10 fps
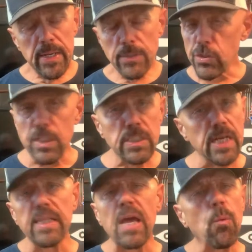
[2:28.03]
She
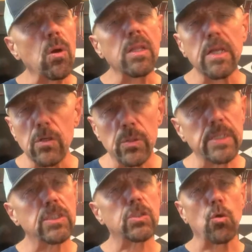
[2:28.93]
said they were literally
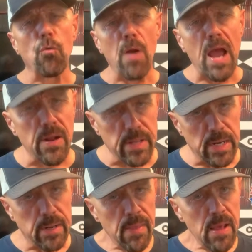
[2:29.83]
surrounded
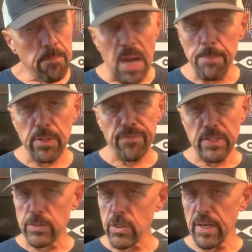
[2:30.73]
by
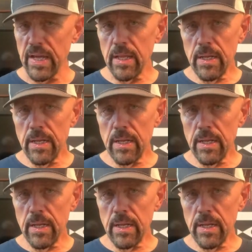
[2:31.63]
bluefin tuna